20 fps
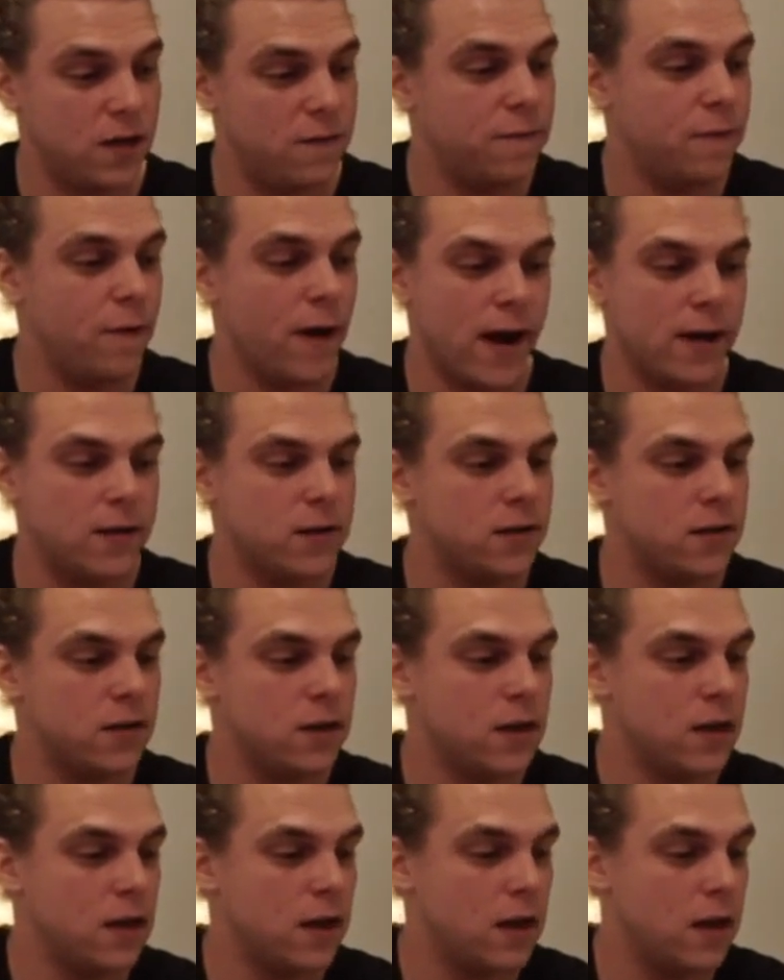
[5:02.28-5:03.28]
fret,
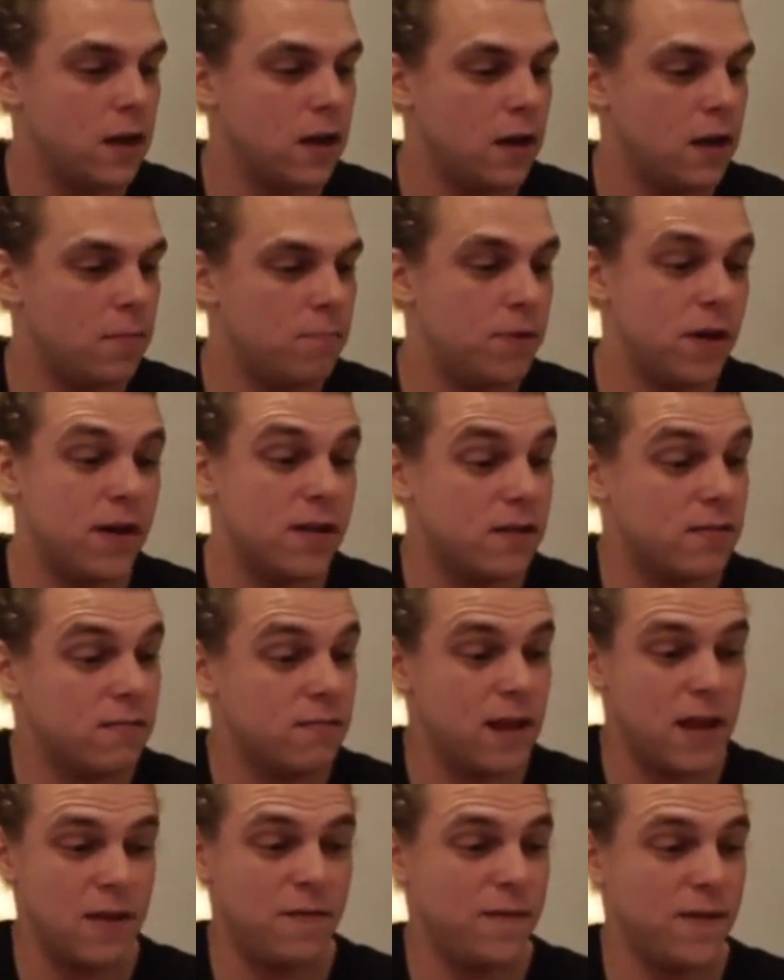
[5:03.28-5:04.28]
but
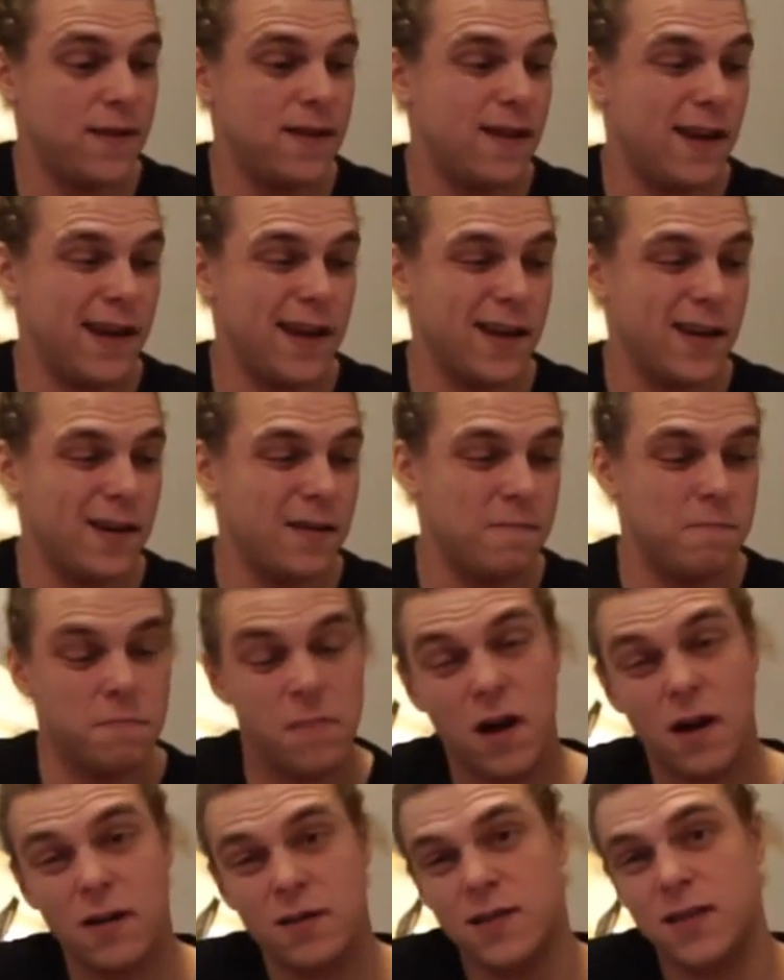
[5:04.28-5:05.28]
if you like
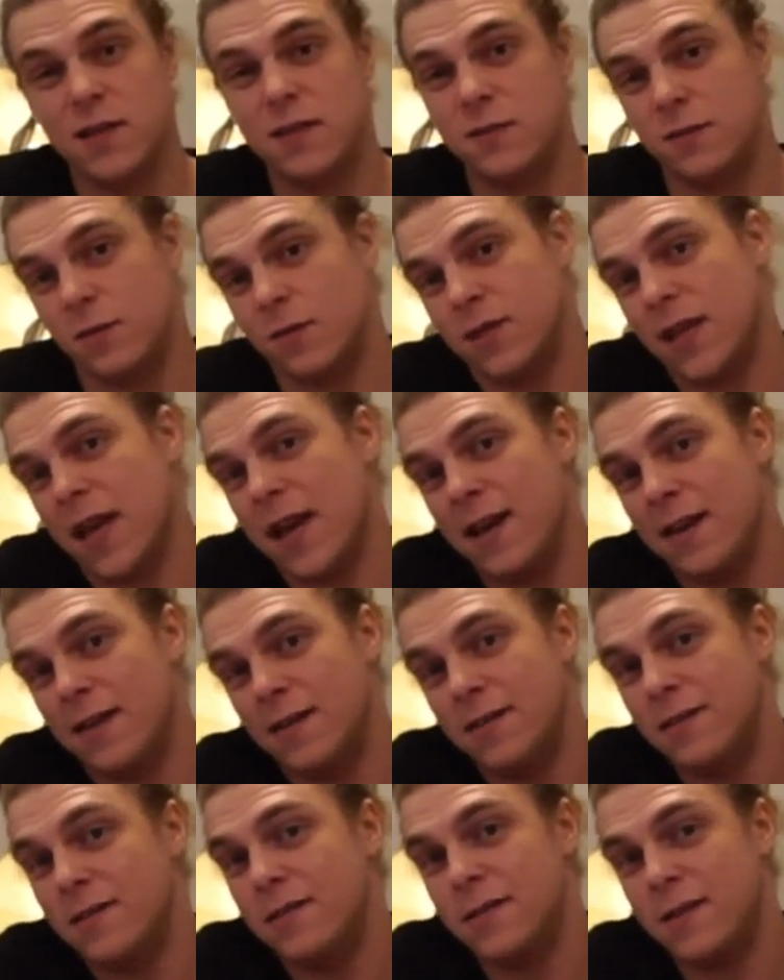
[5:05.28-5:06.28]
Martins or
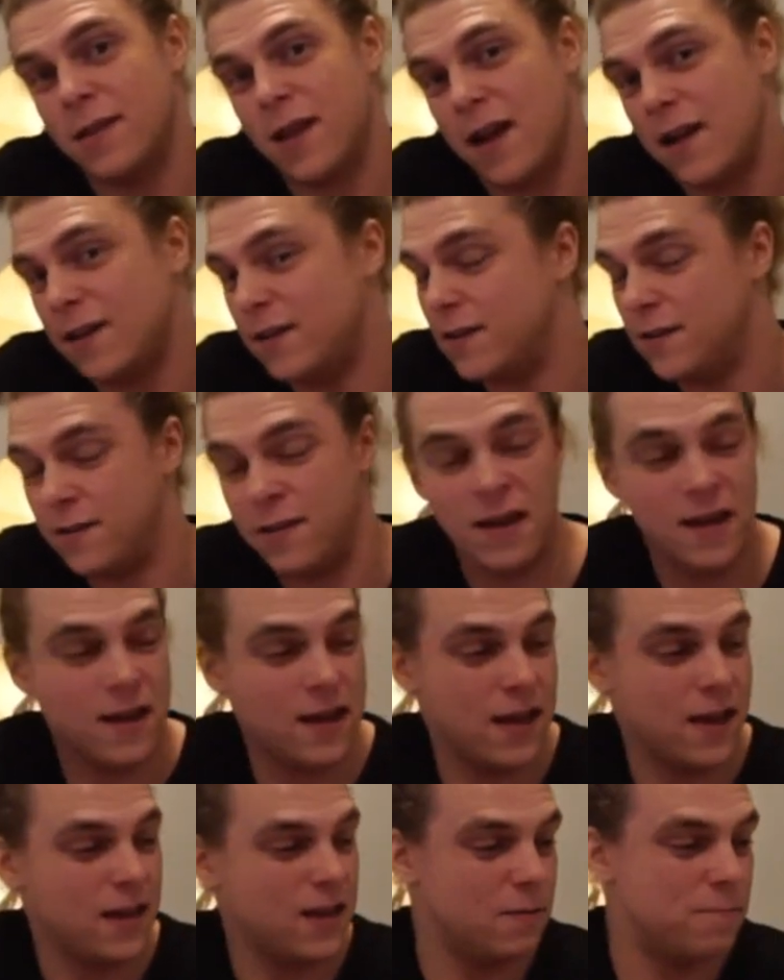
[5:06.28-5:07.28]
Taylors and
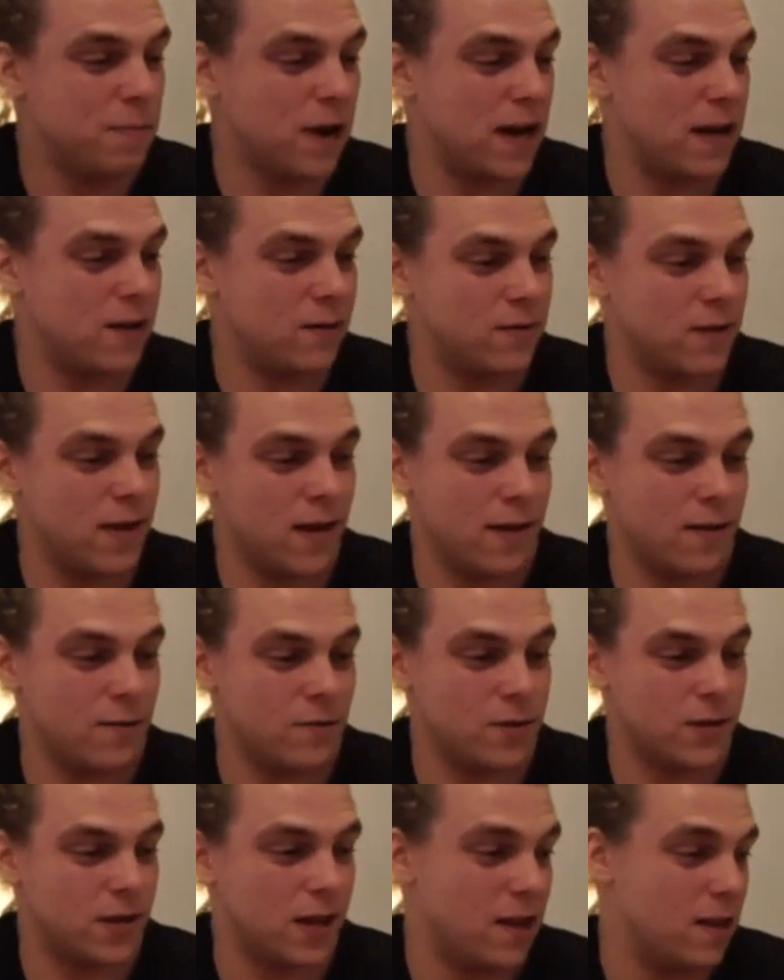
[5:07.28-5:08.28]
you play on
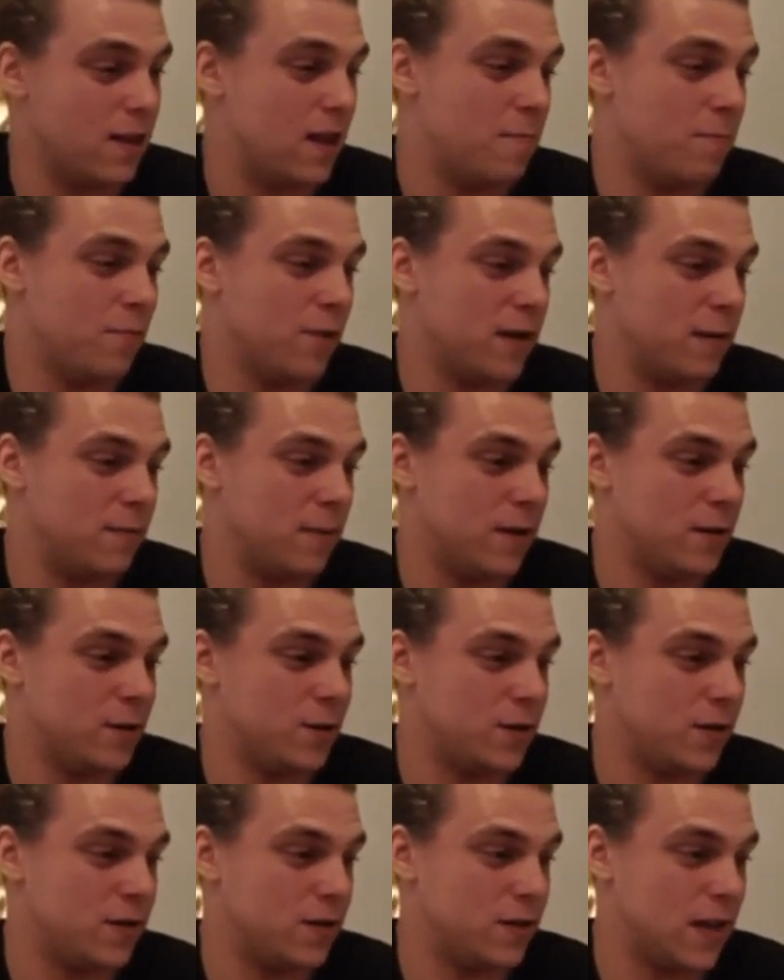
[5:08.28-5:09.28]
those, then they're pretty
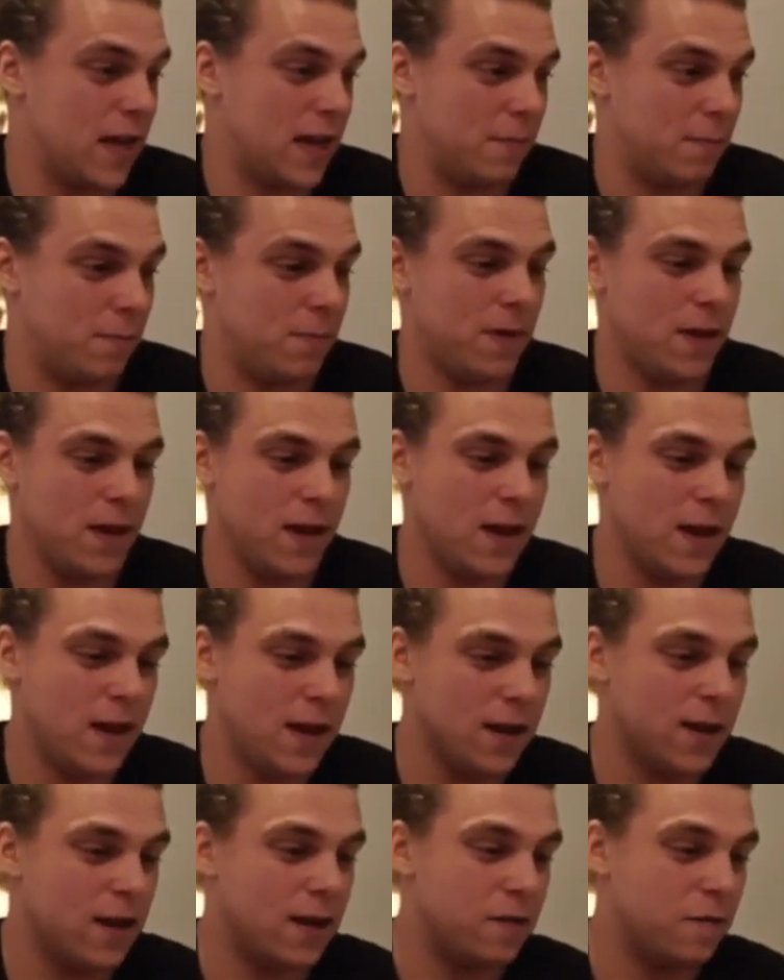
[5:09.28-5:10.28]
much the same
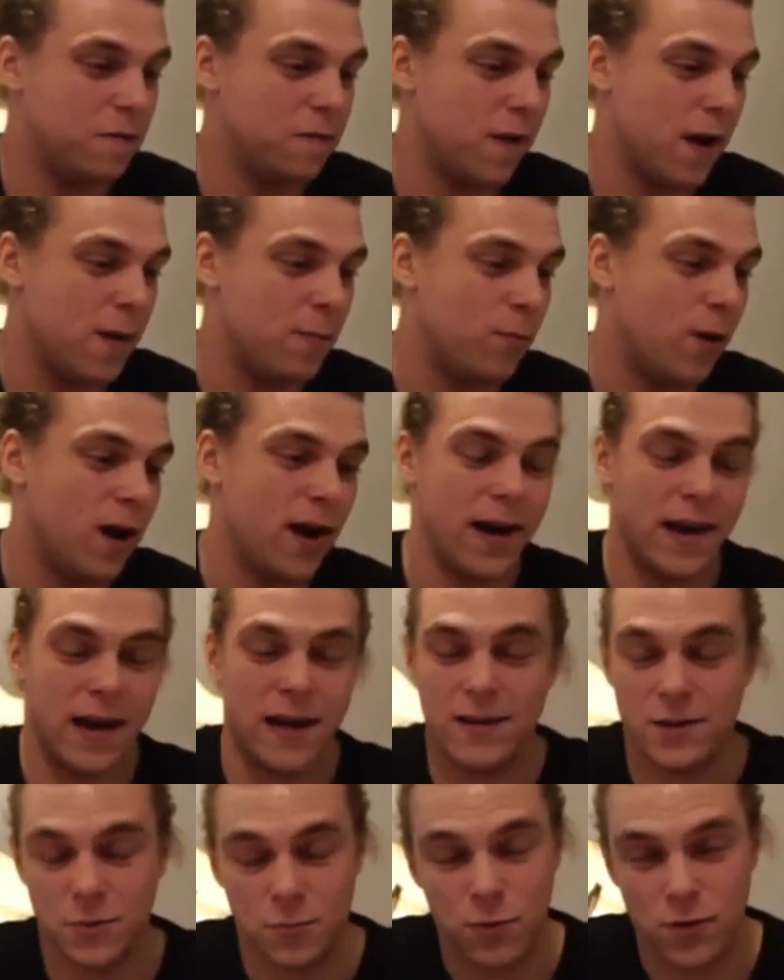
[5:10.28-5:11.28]
kind of fret wire
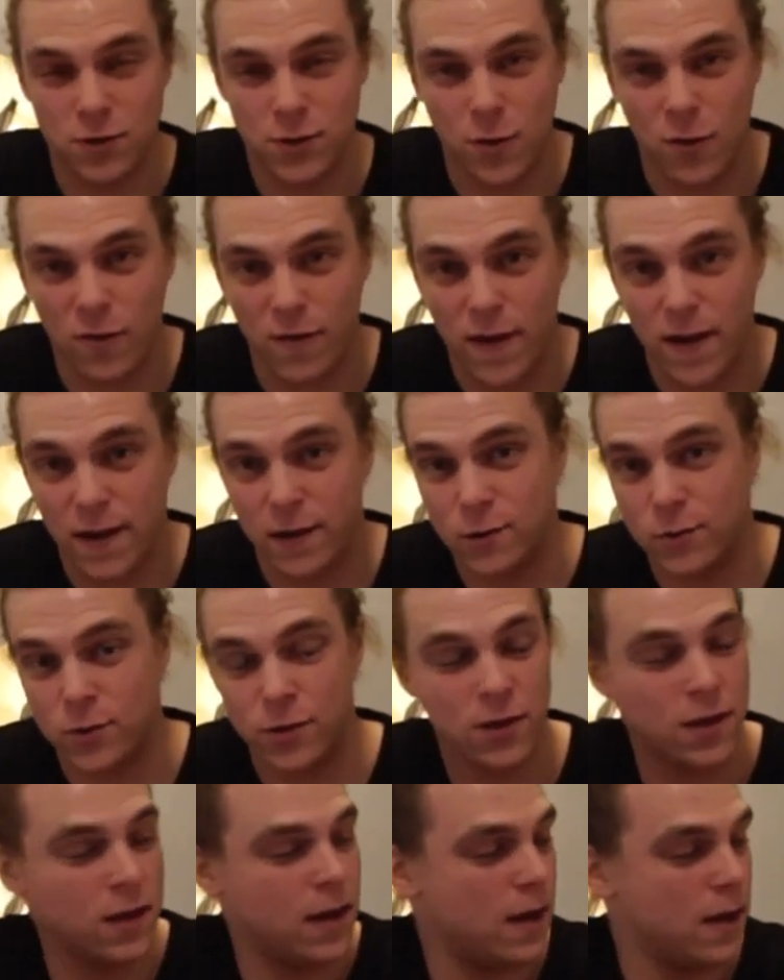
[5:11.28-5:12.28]
as what's on
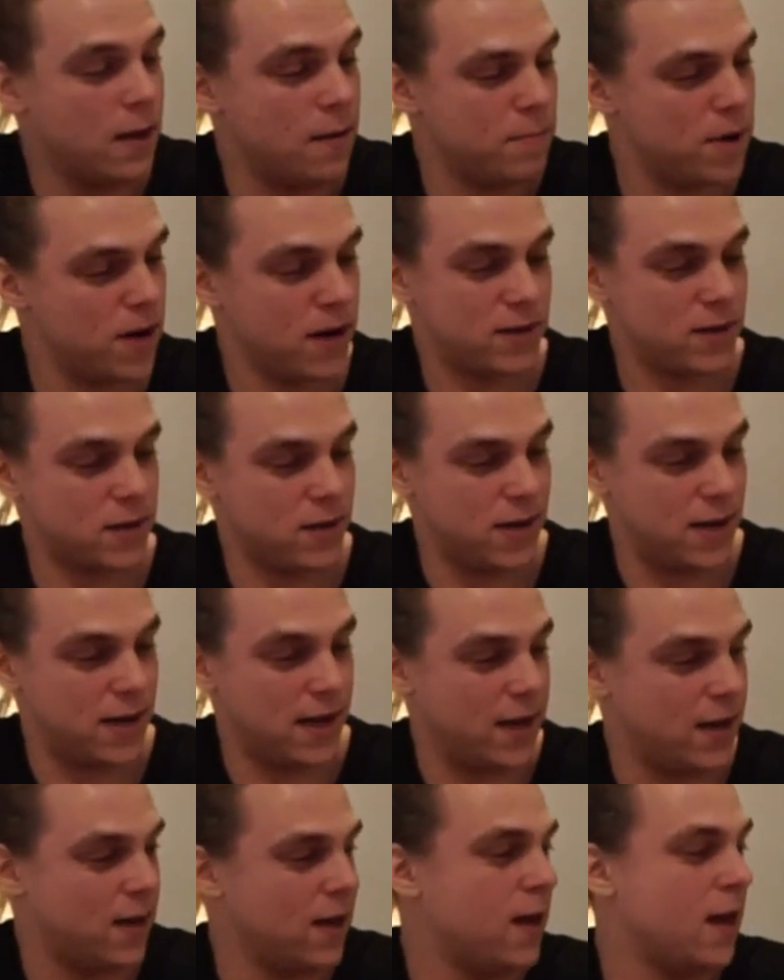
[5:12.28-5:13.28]
those.
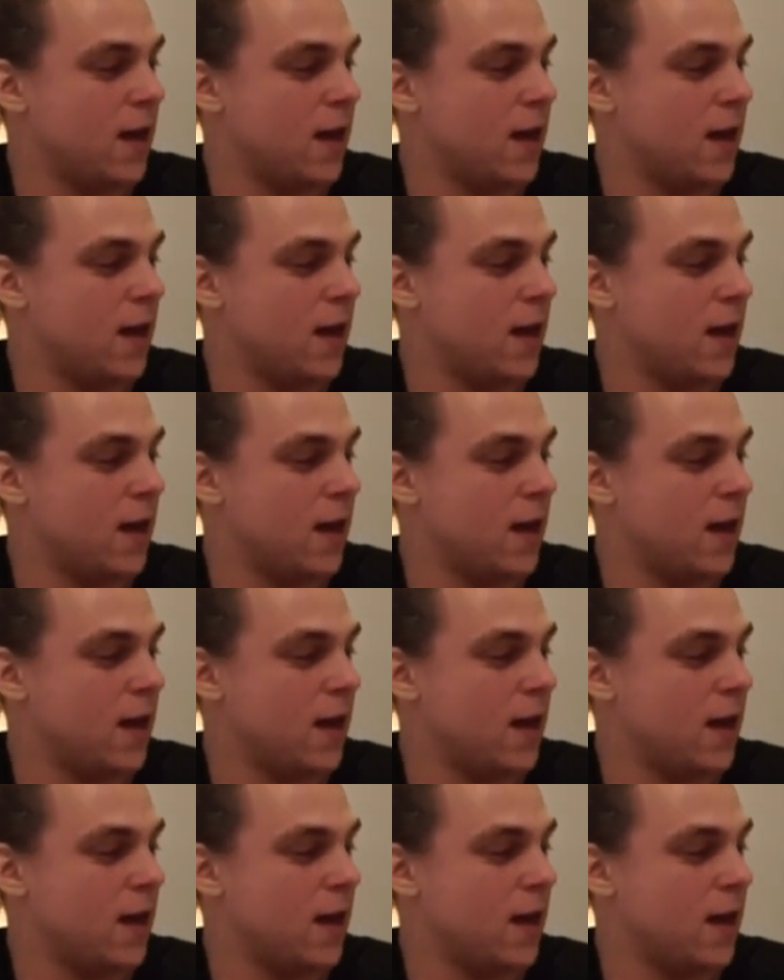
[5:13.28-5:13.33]
Personally,